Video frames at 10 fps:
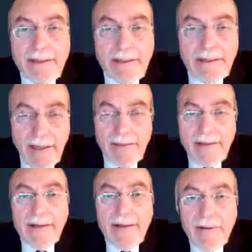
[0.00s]
the
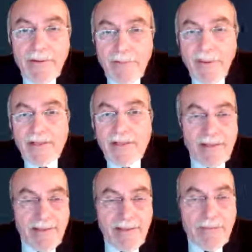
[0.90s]
Technical
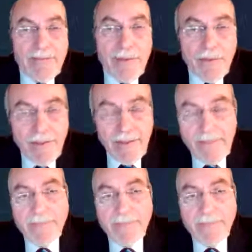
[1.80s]
University in Munich.